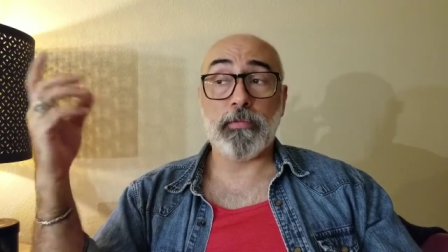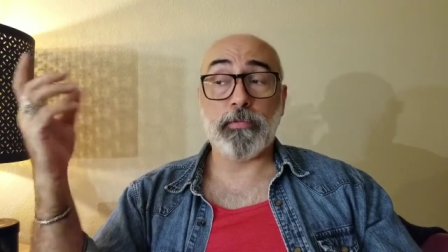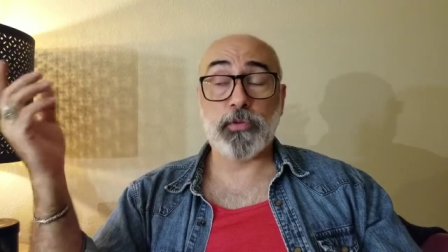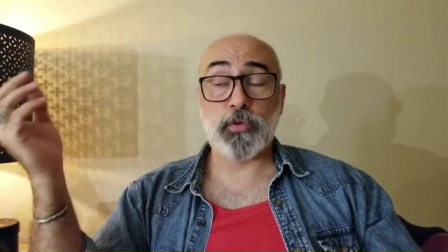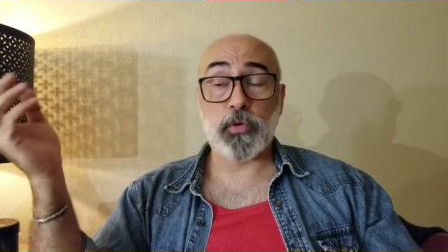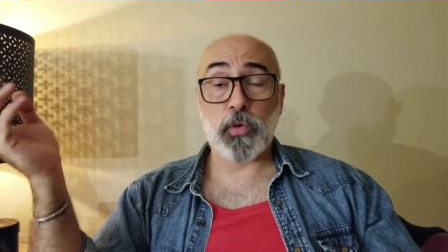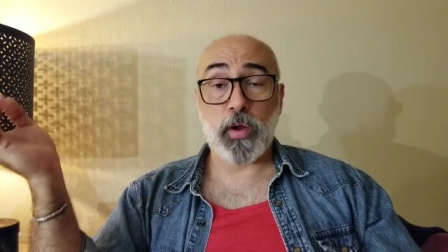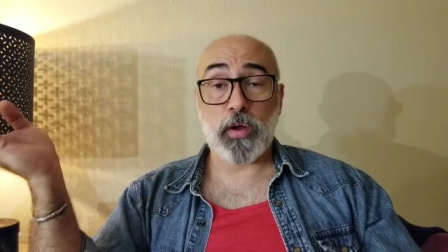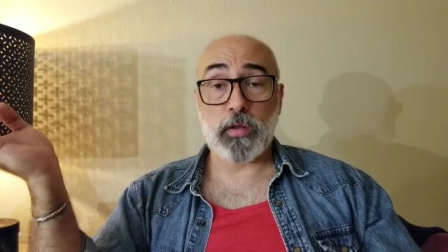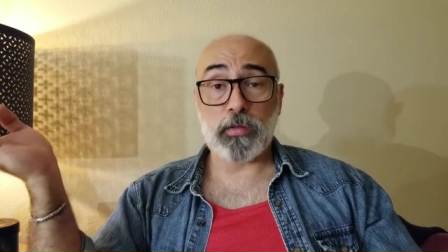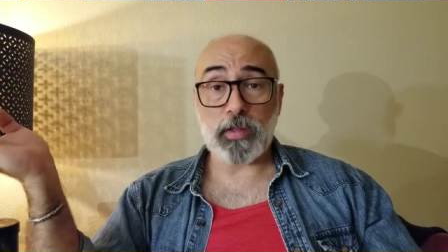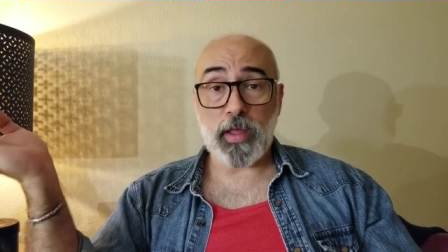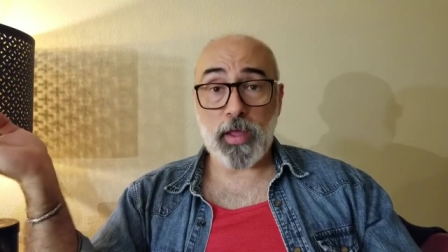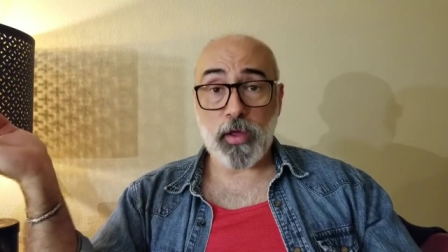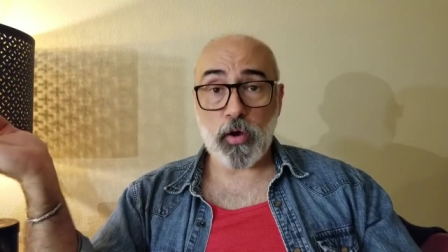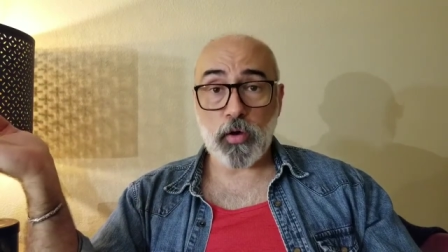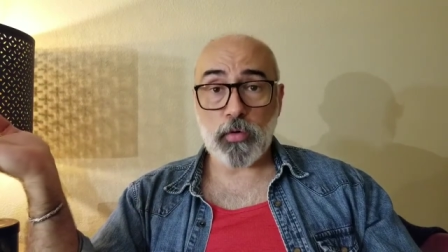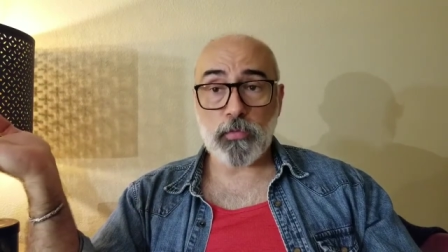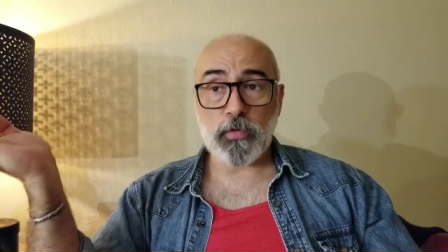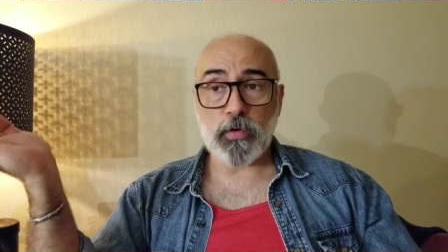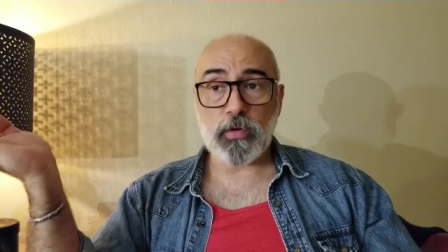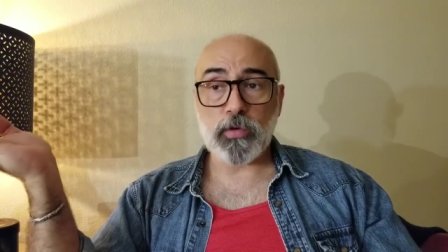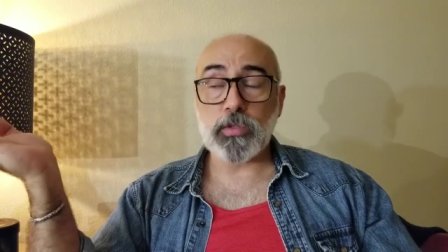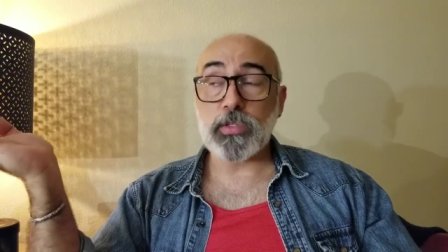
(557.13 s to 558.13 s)
during
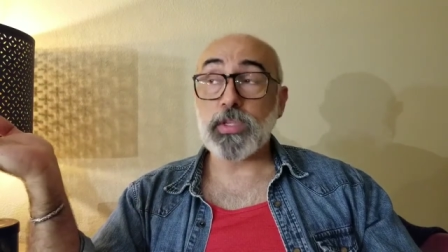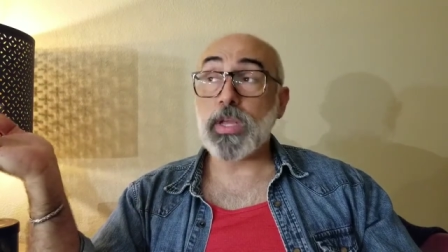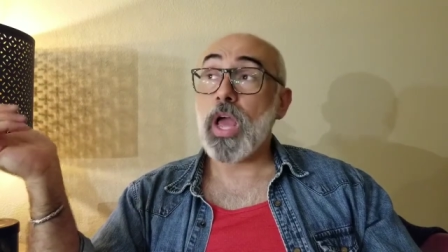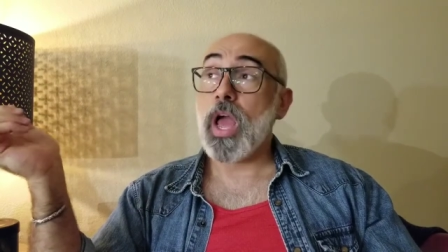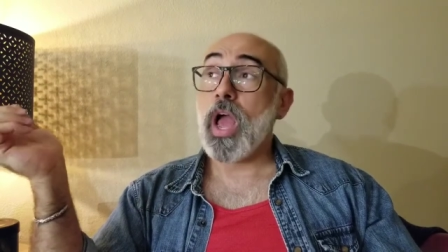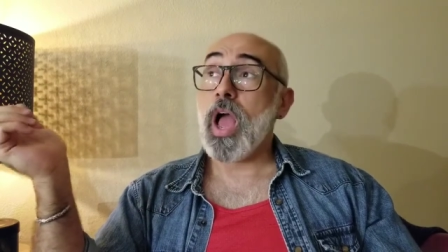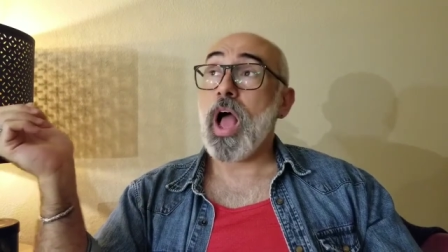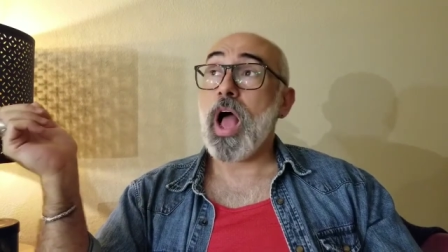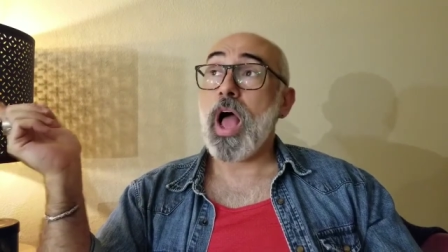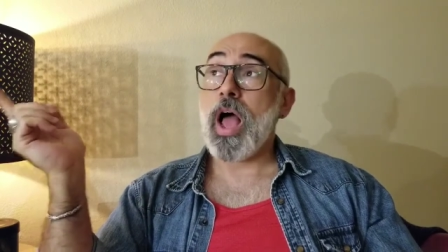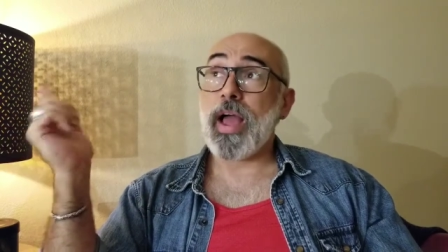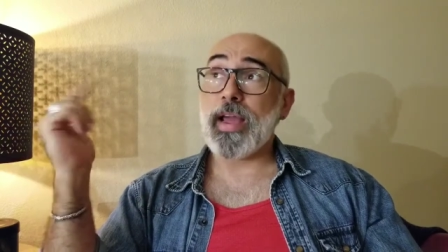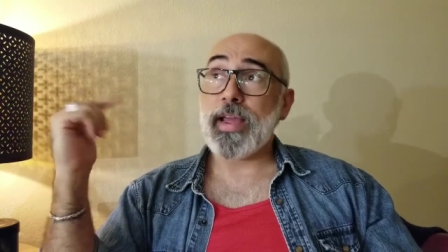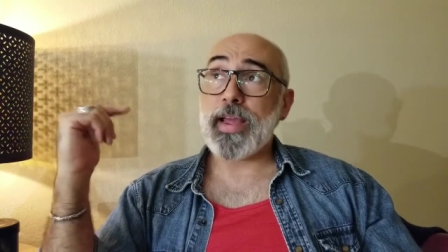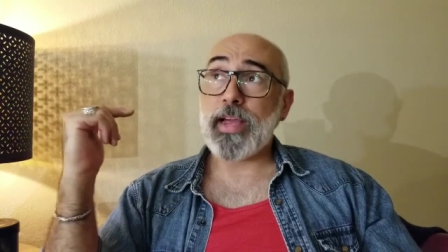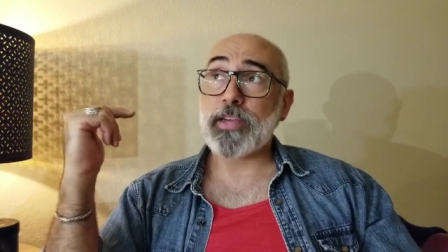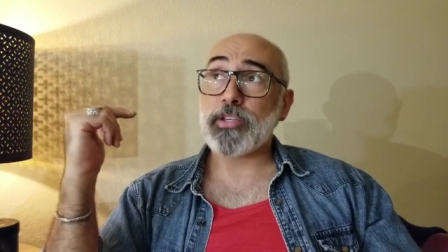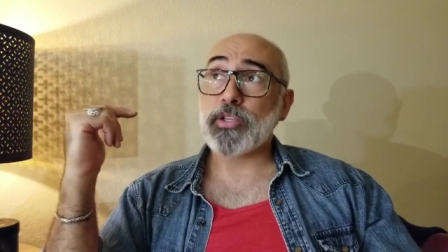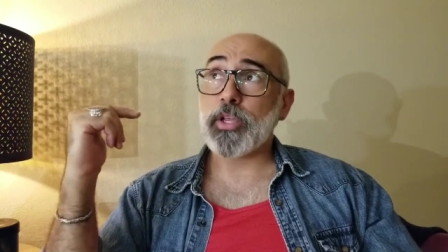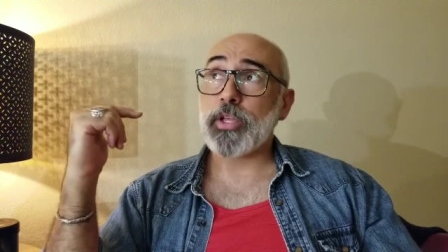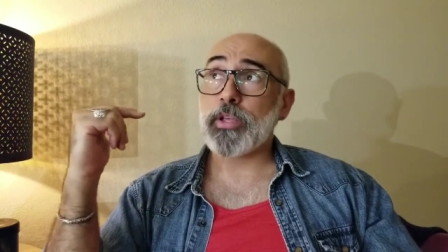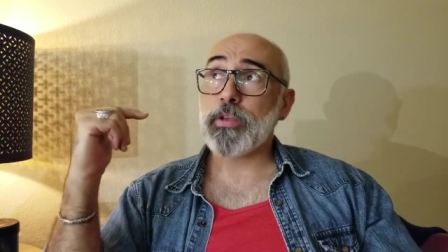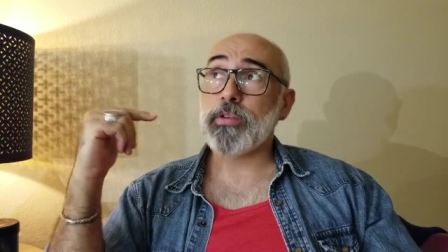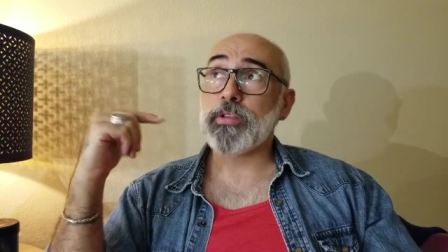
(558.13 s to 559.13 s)
layovers. I
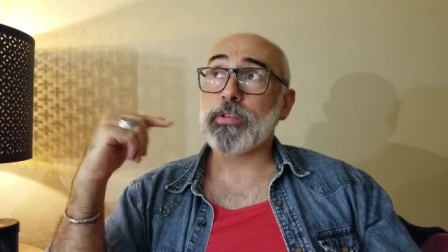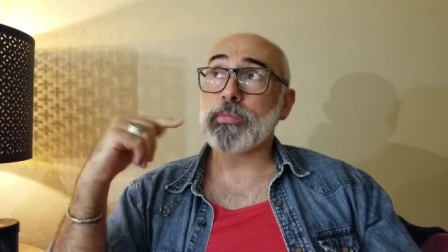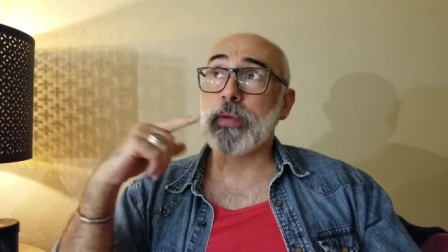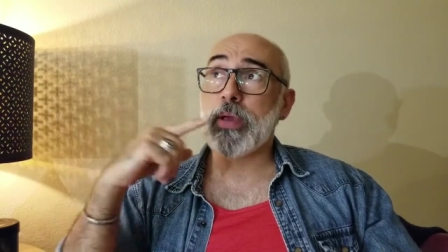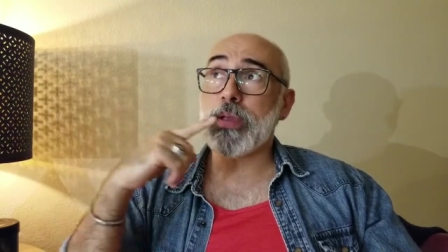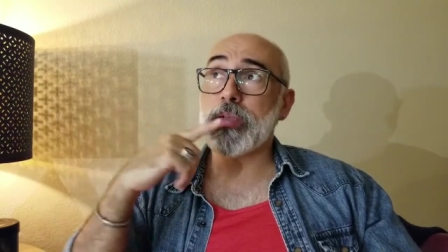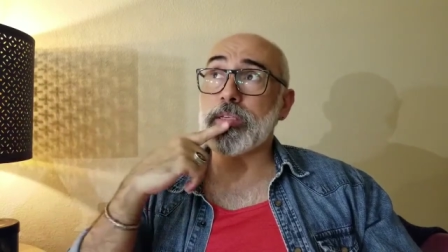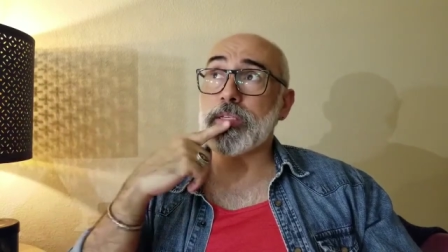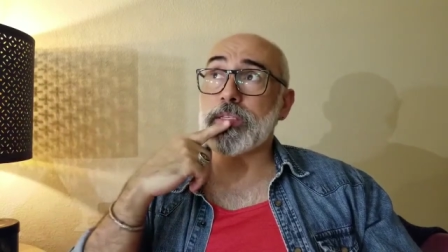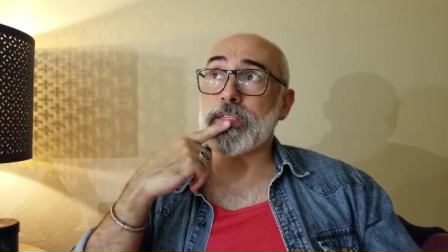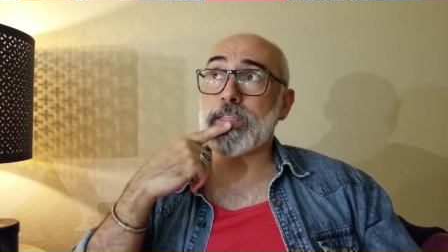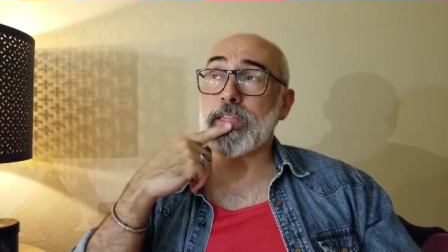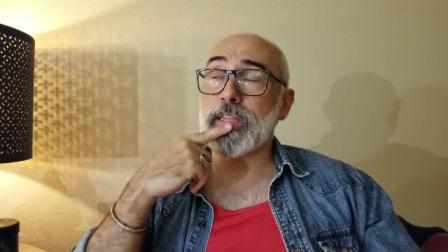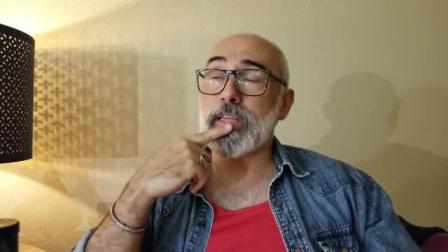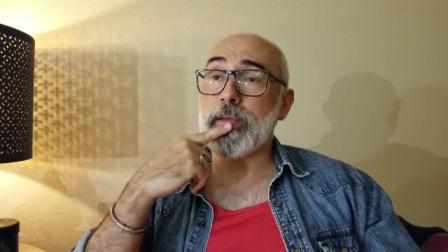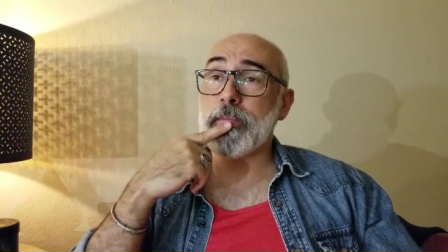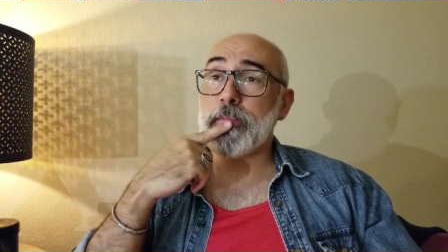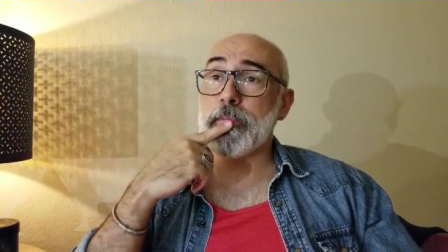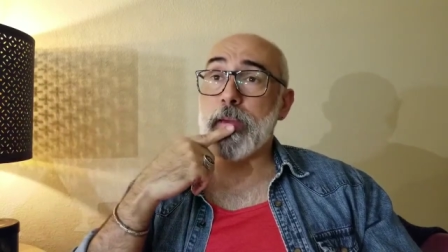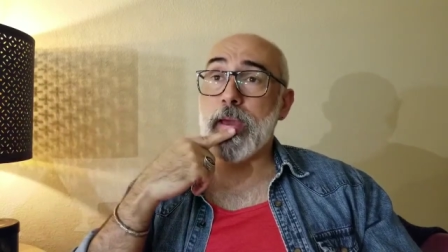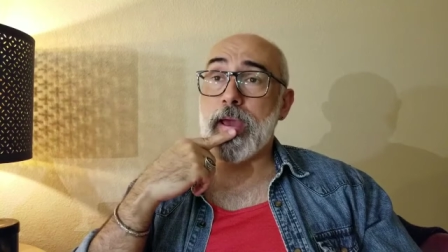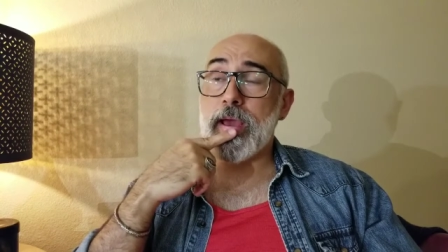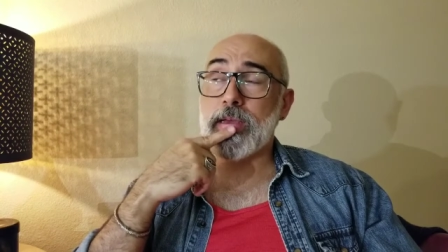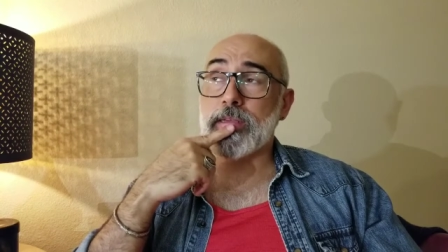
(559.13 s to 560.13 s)
actually use my
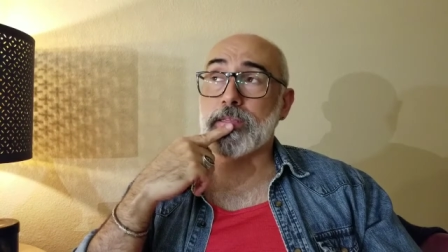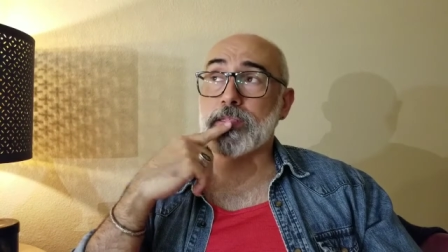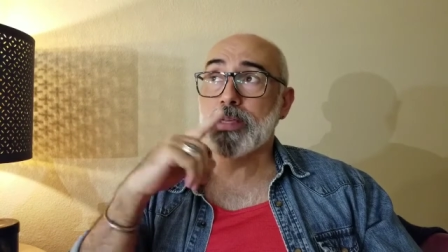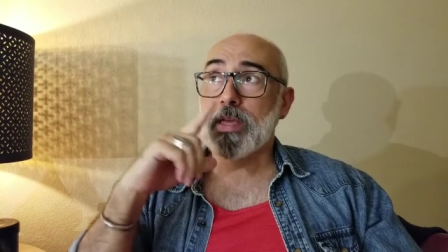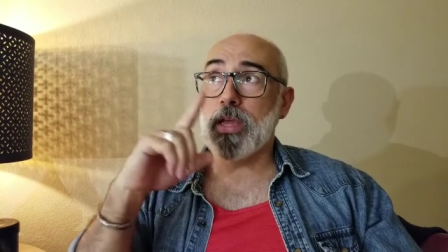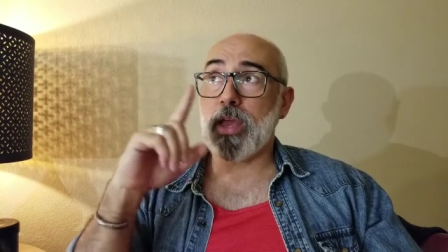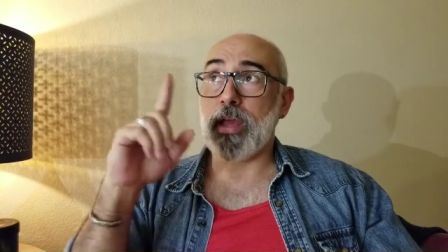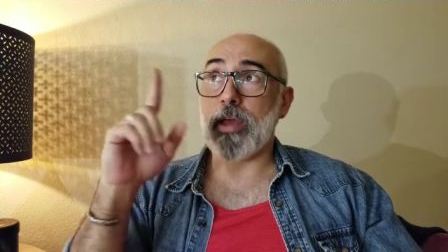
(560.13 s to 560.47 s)
sleep mask